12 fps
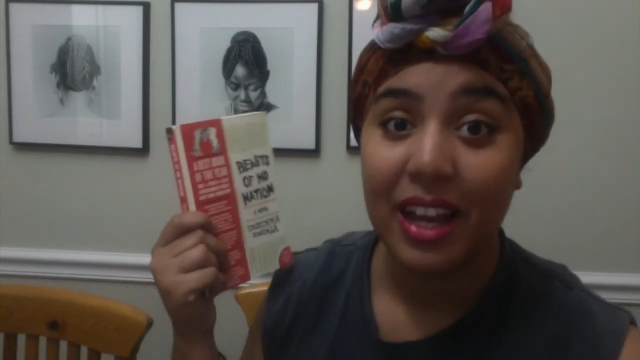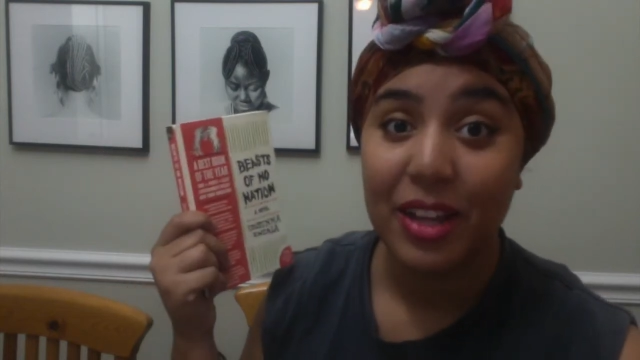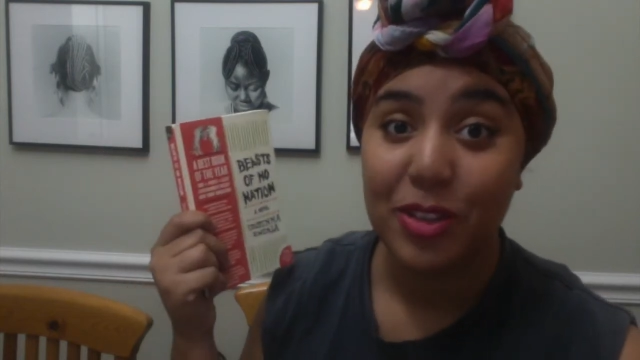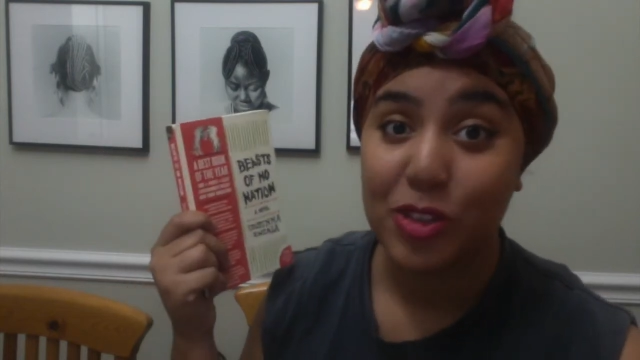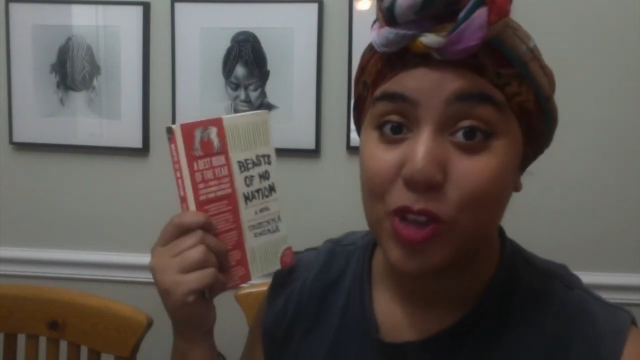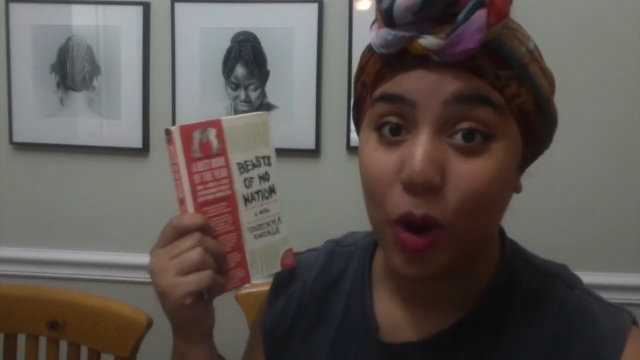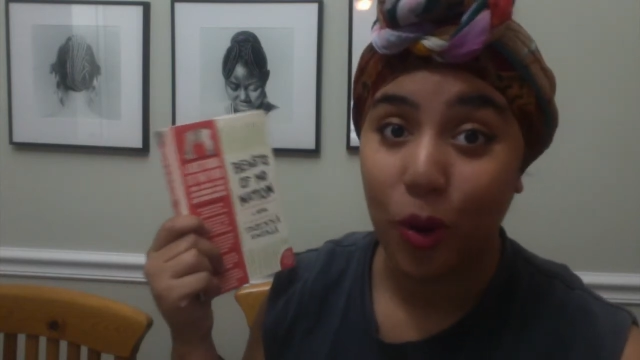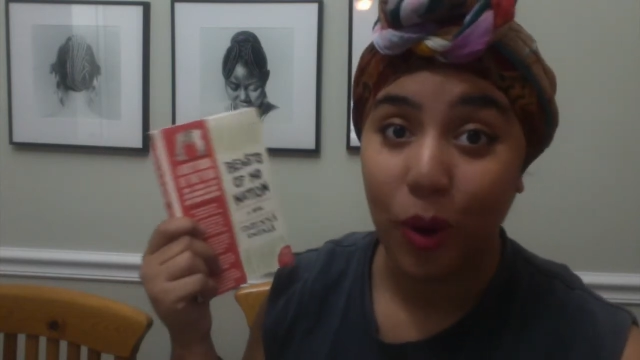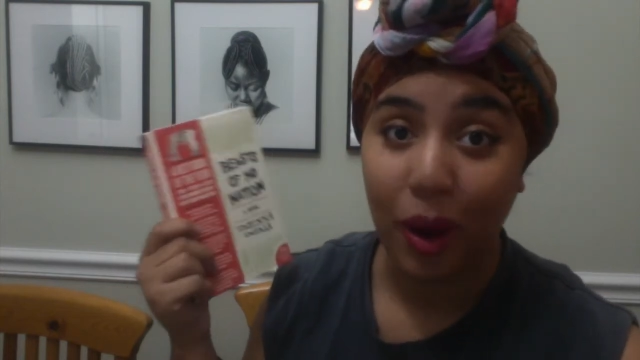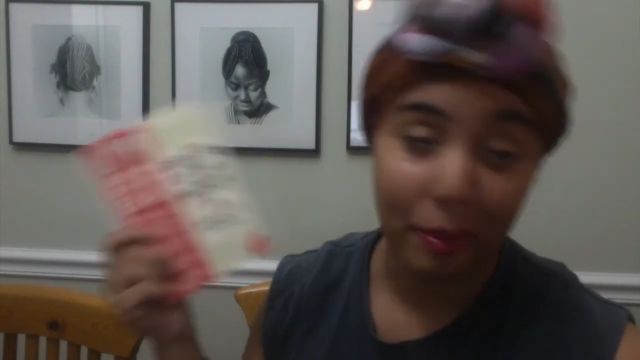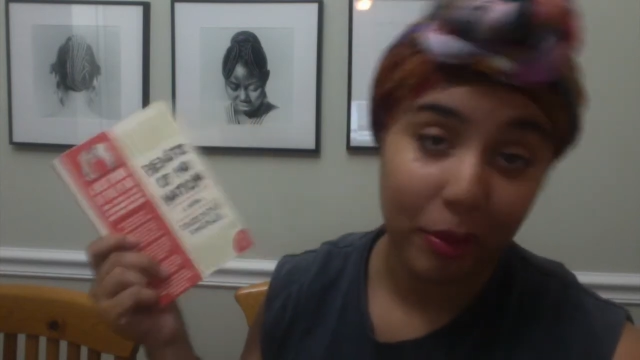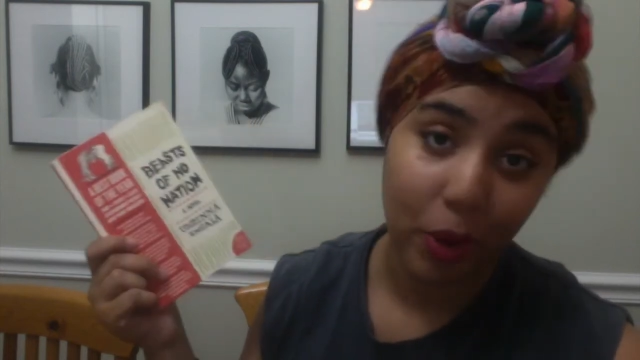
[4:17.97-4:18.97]
so
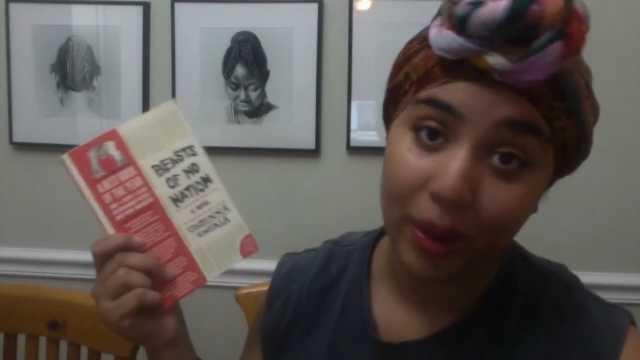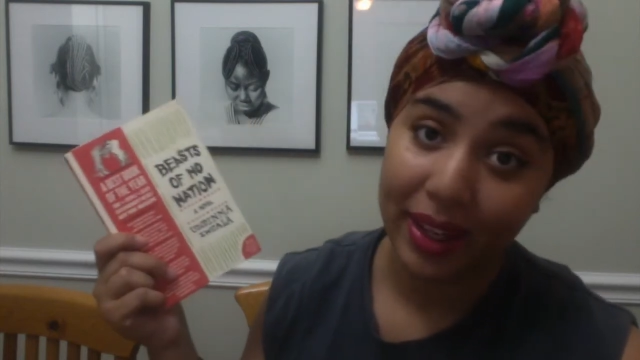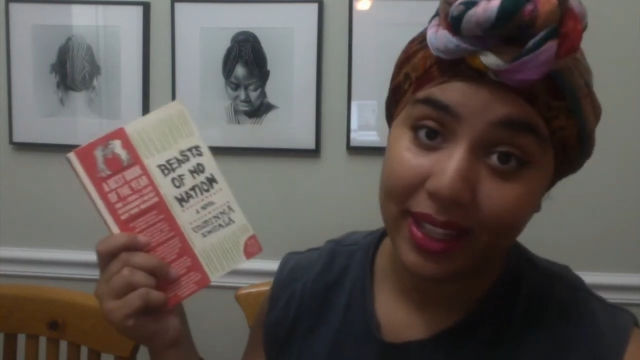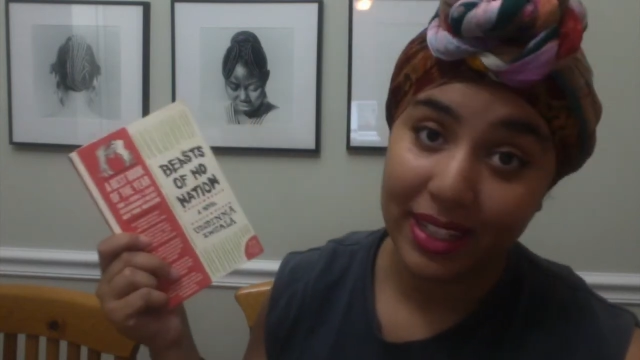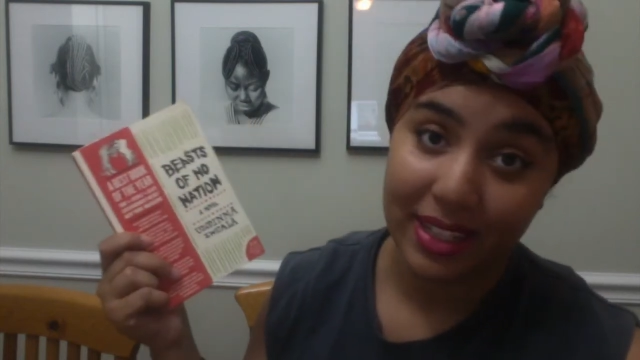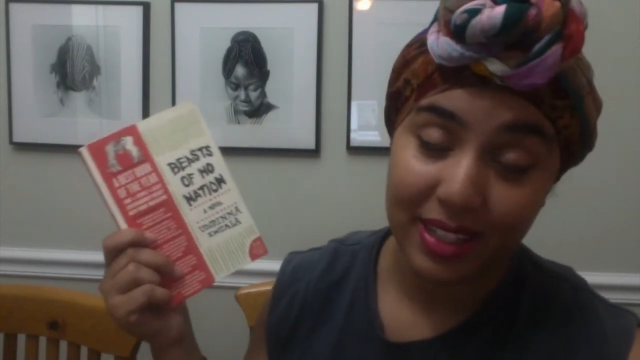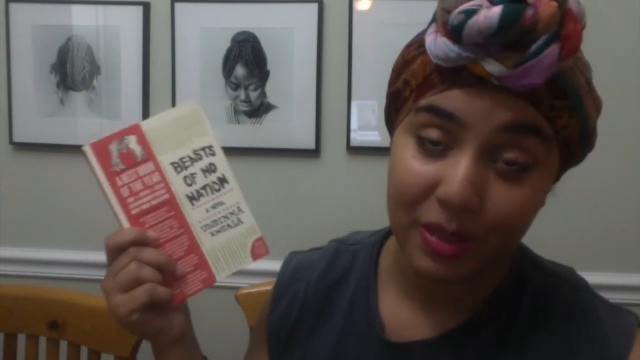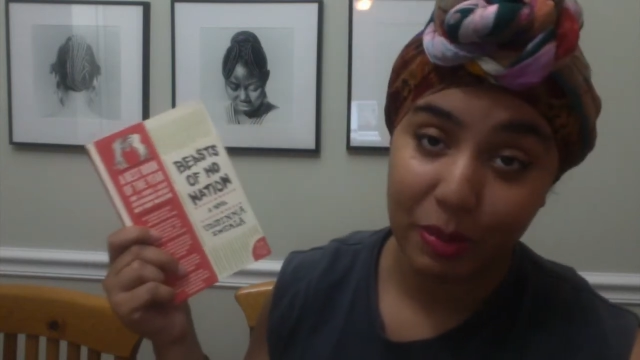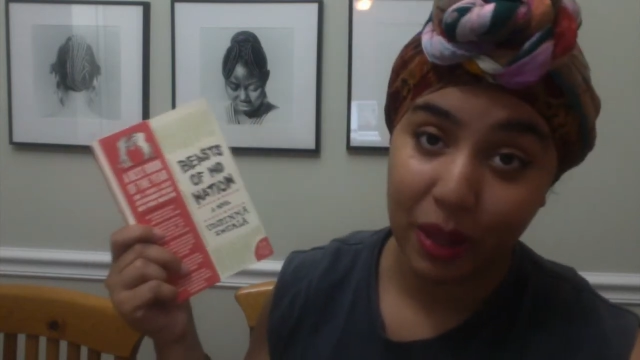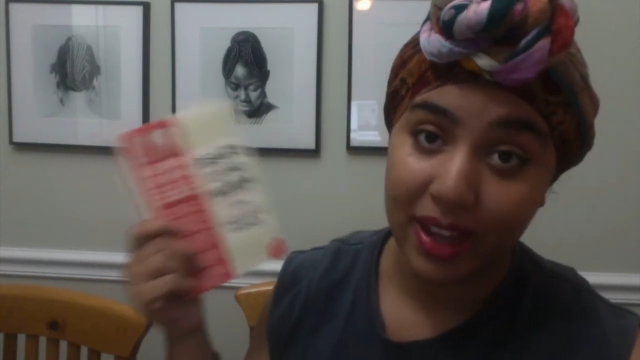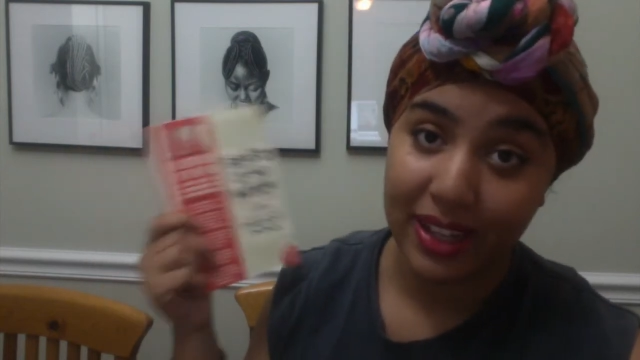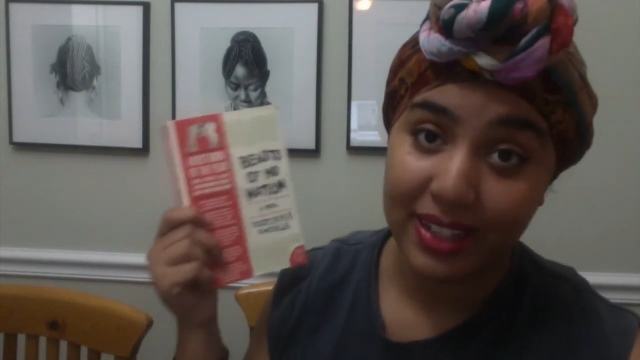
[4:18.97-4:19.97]
I'm going into this
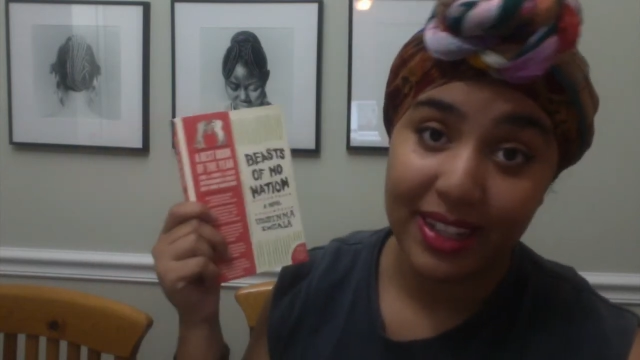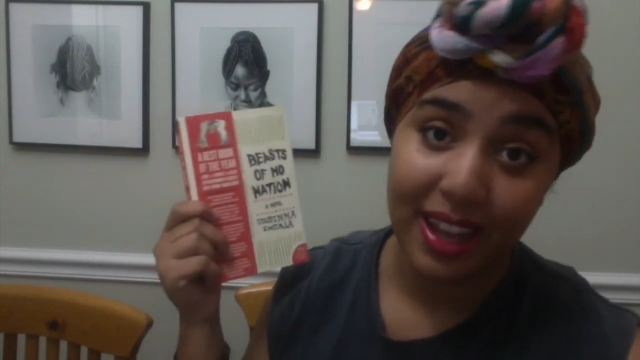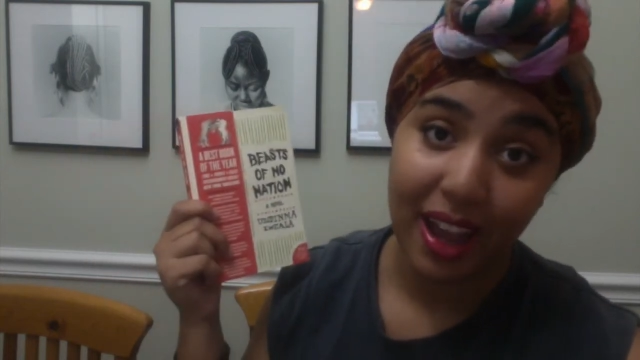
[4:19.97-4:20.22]
blind,